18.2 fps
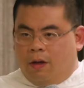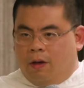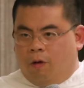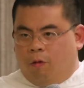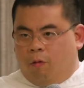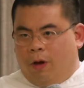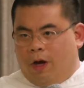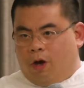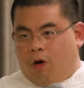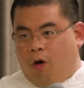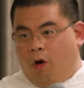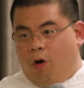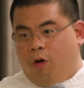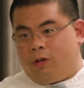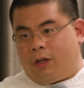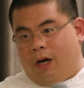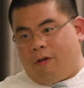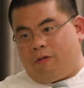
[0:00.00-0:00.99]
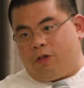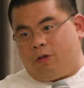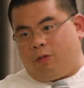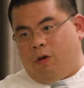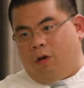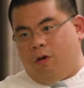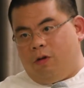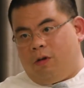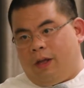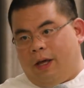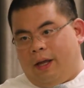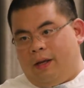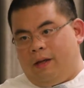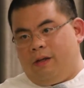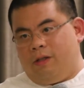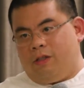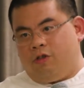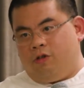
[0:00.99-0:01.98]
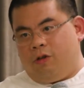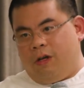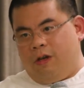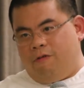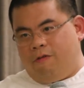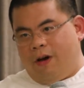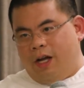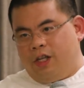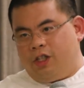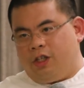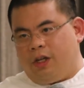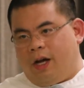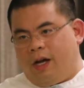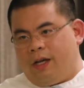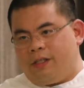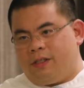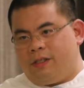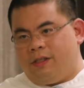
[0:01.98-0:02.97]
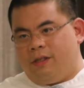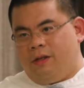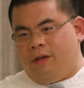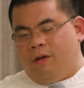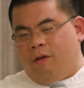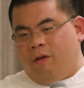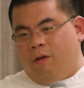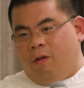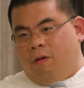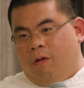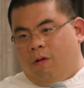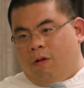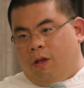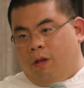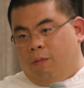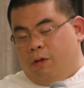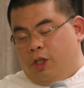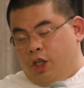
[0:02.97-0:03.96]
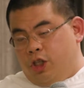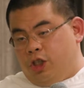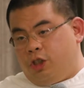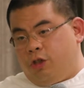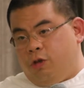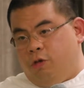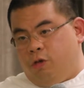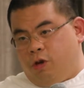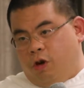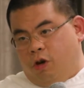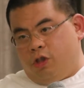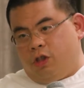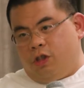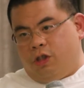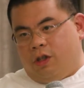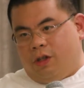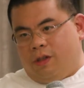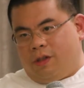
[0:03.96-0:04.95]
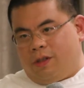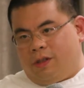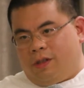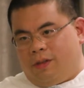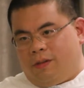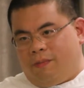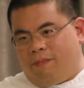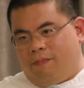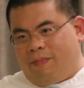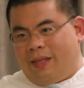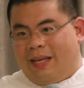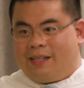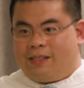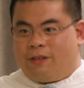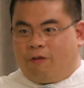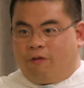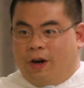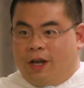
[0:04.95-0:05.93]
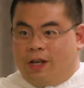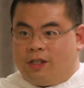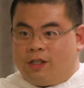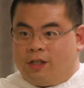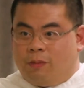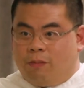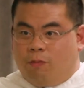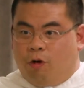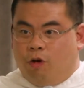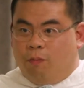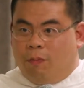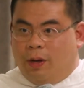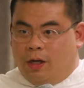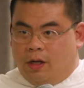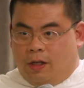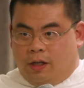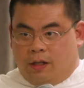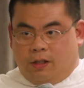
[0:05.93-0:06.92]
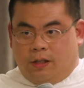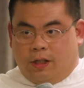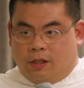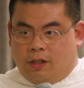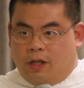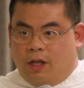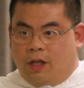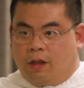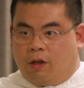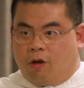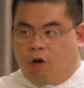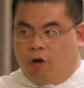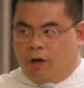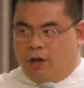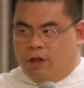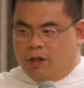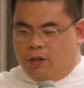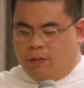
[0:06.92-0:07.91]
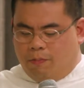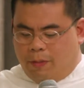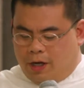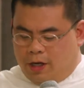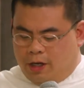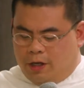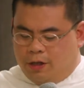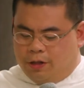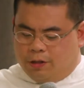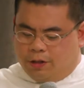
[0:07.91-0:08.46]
We are called, after all, then, to evangelize the digital continent. That's the phrase Pope Benedict XVI coined many years